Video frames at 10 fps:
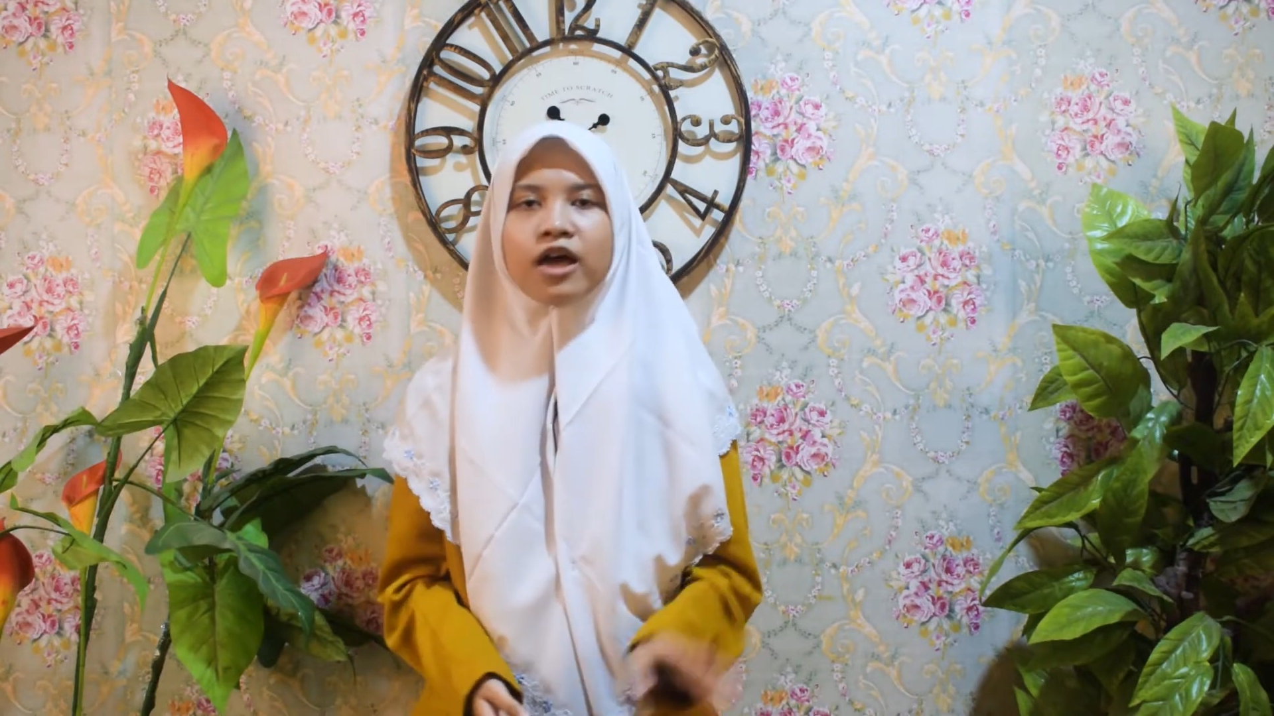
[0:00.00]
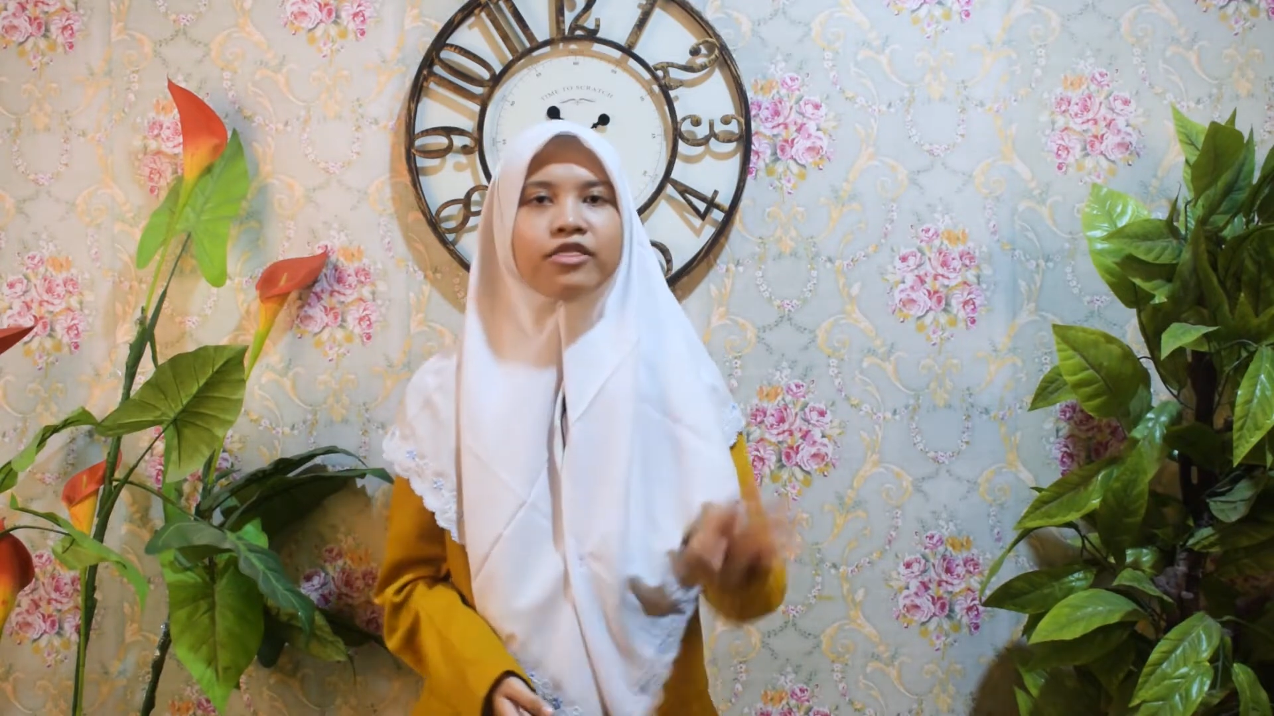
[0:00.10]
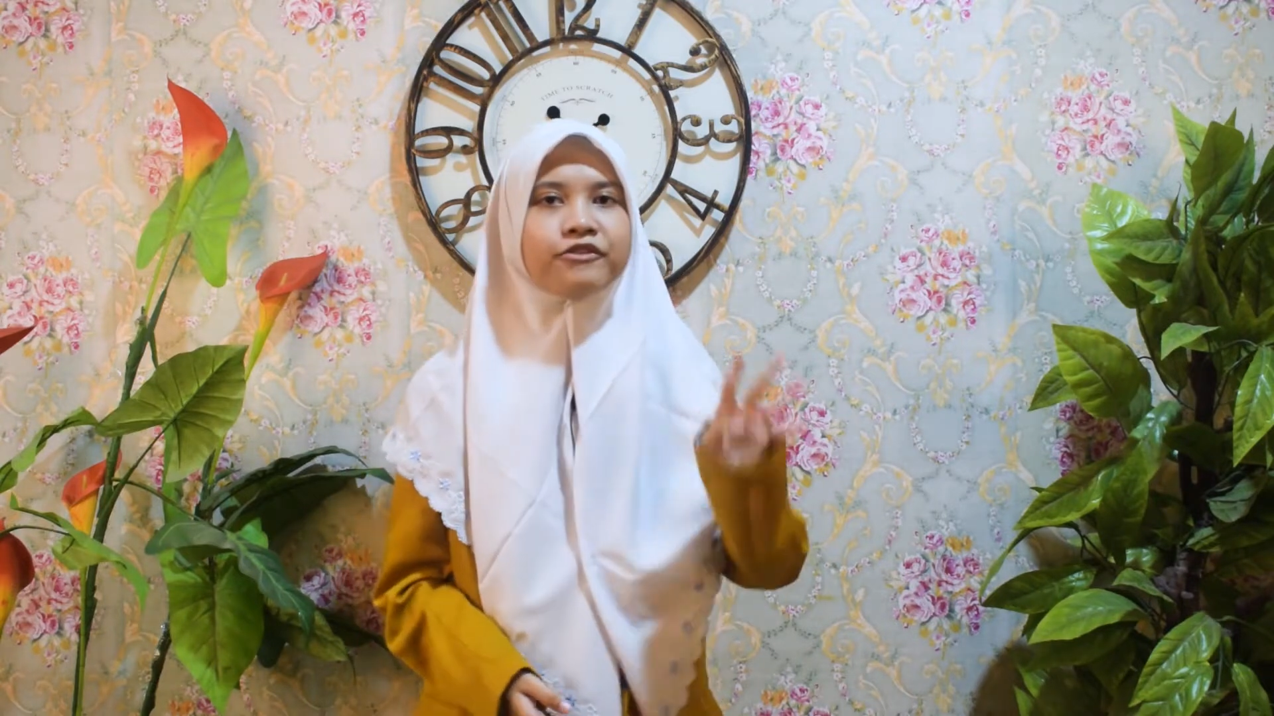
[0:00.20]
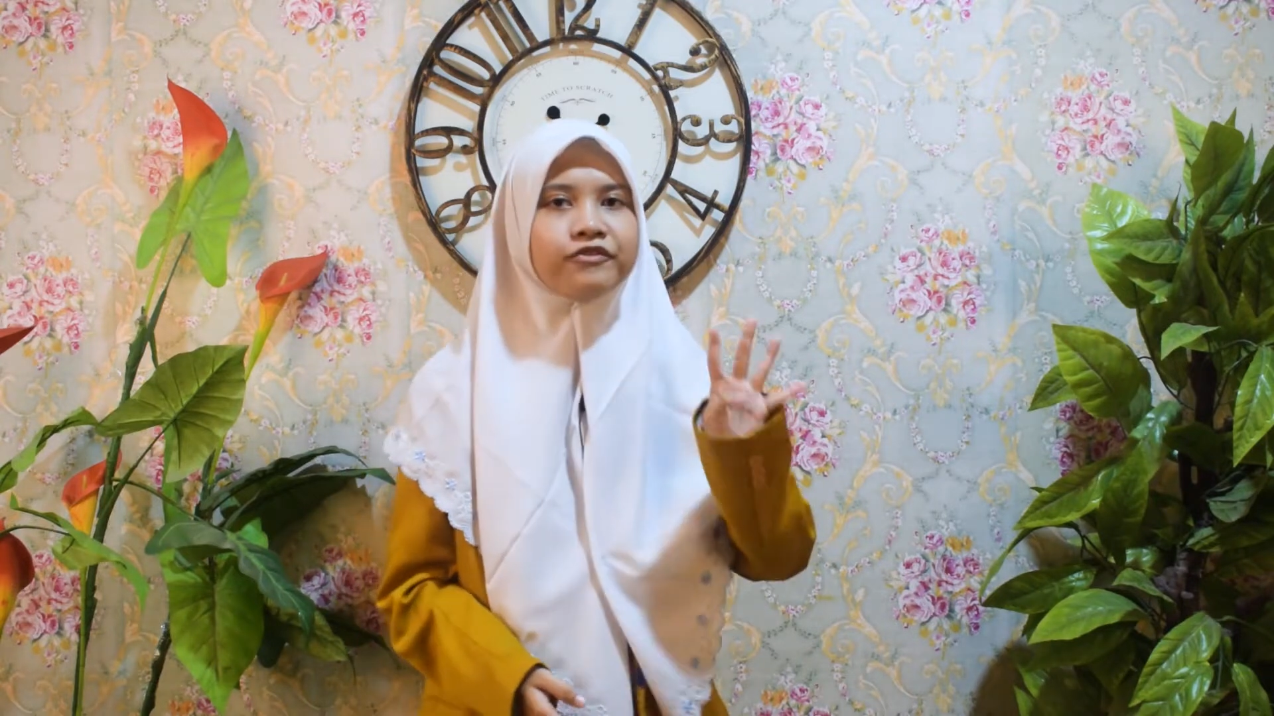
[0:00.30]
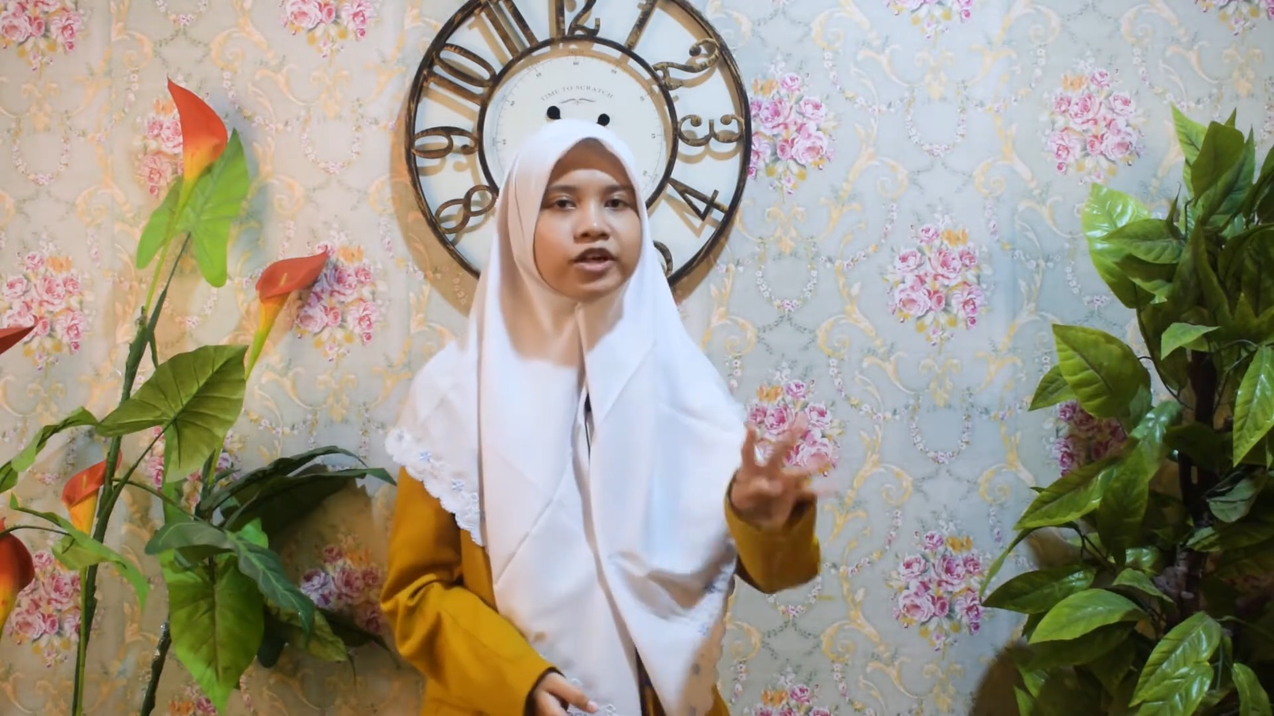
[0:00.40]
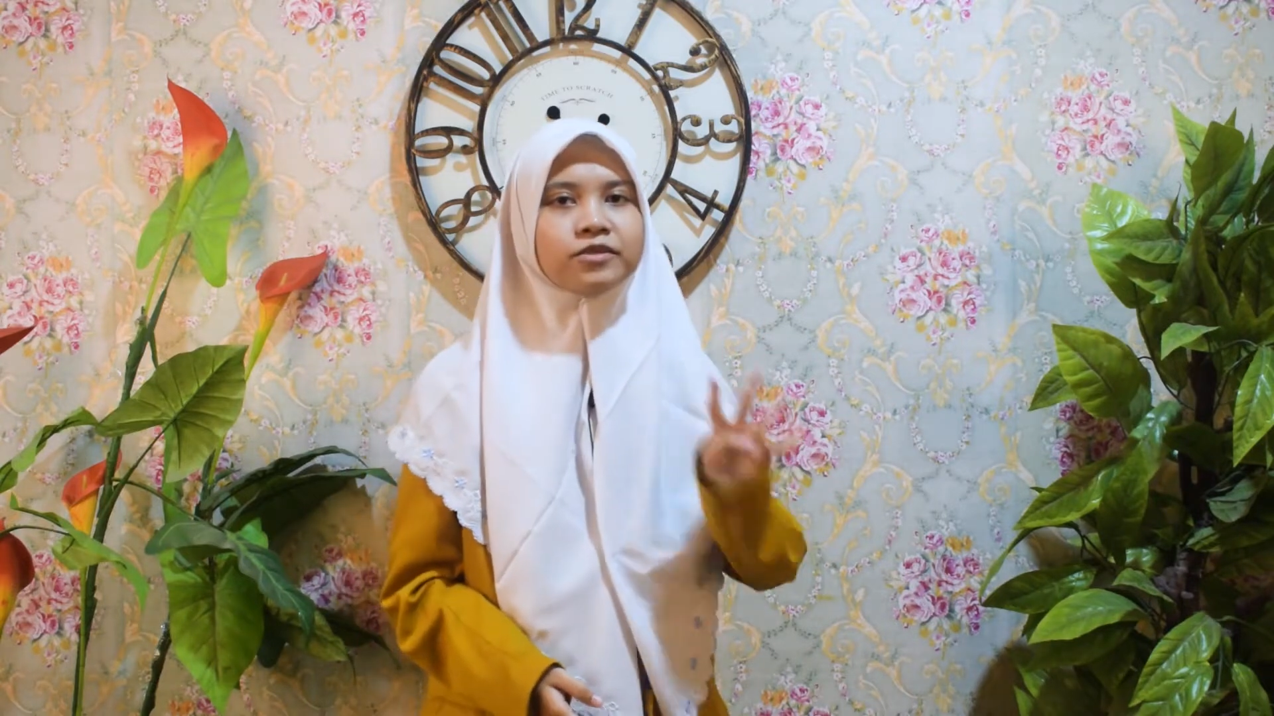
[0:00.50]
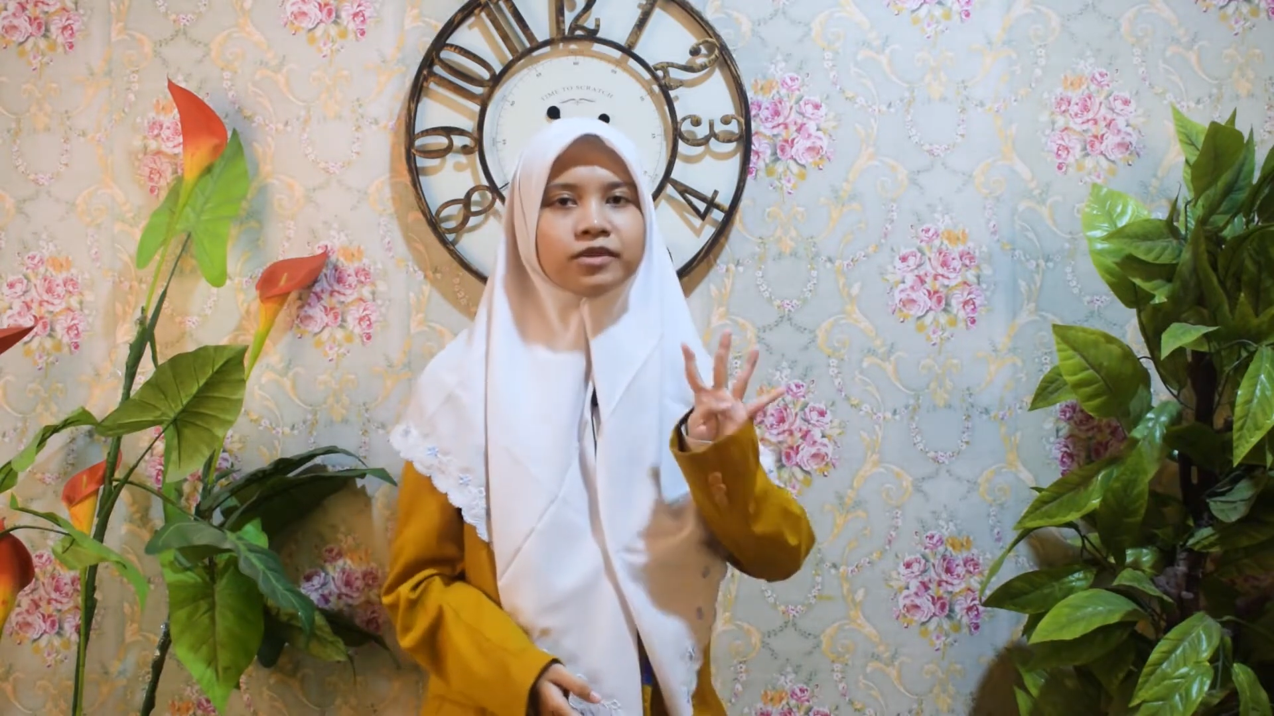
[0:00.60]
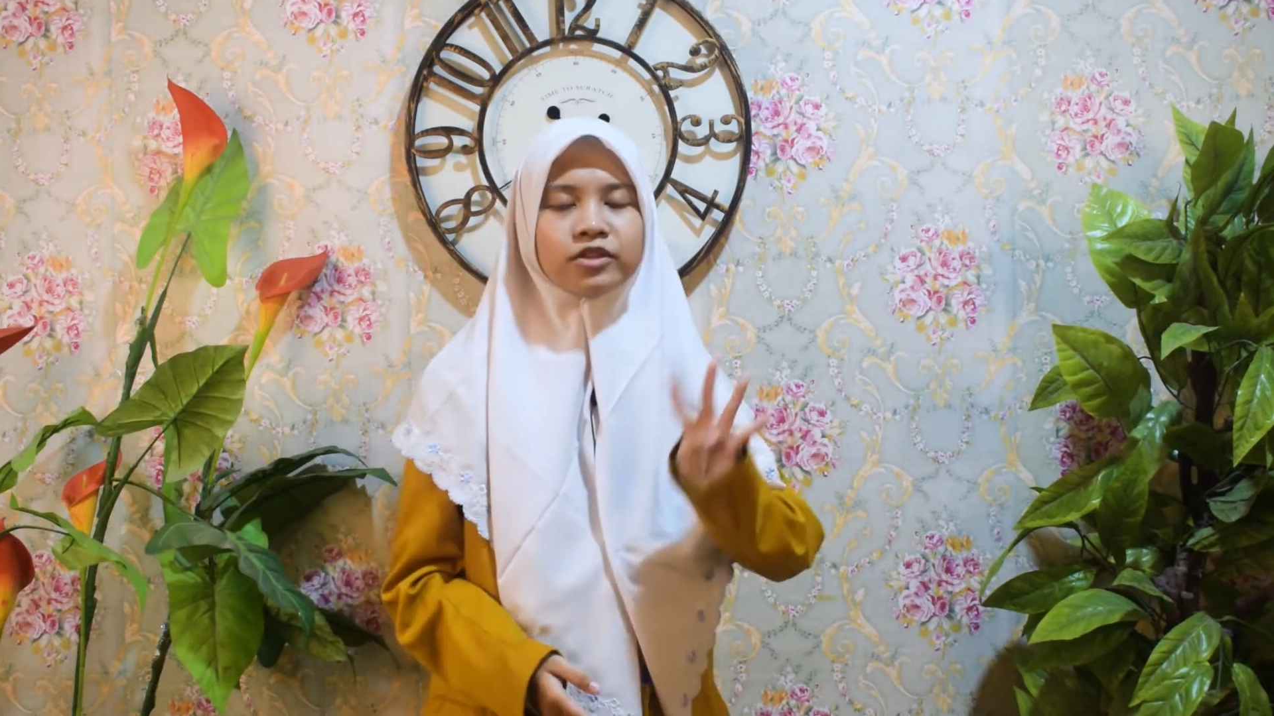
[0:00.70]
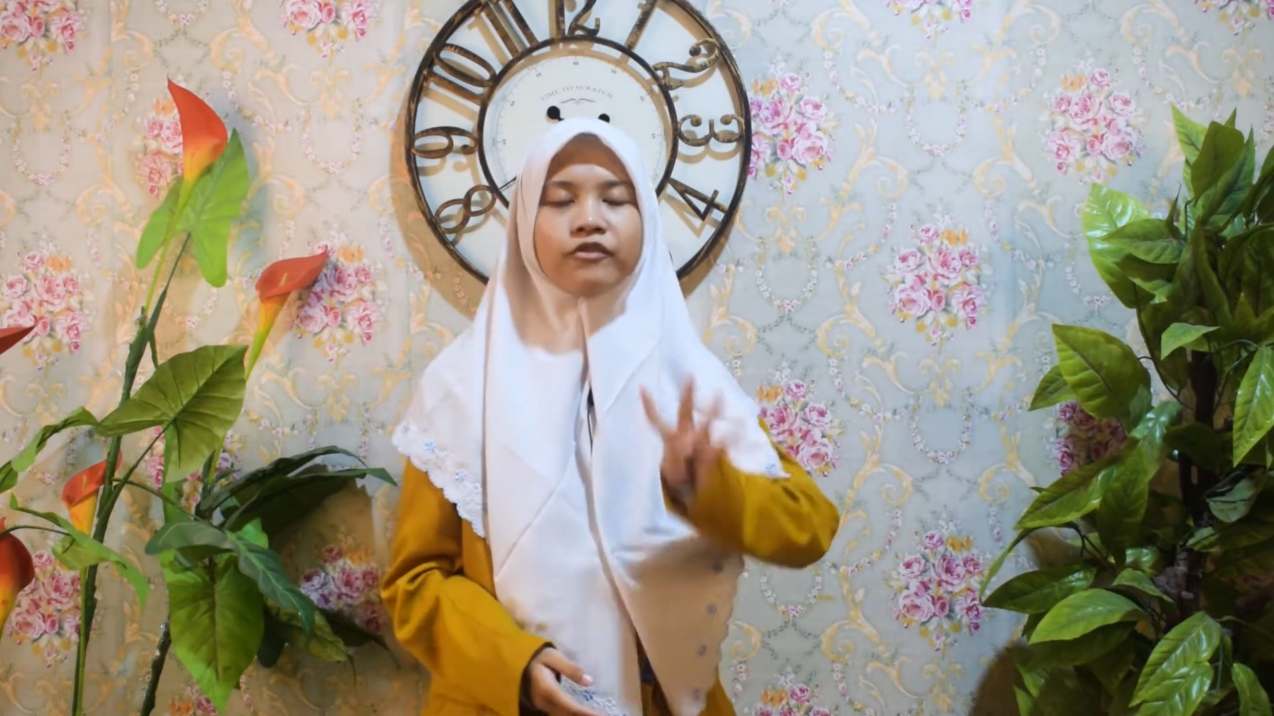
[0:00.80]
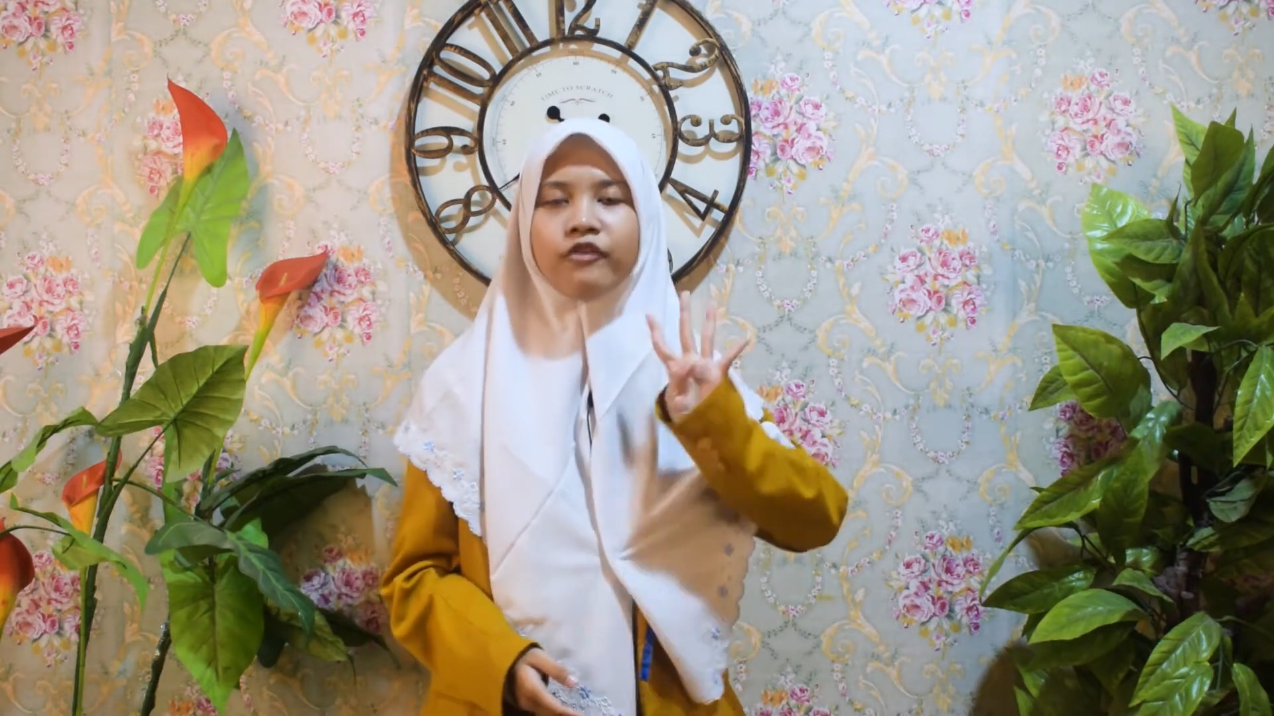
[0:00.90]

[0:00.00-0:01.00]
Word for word: The first. The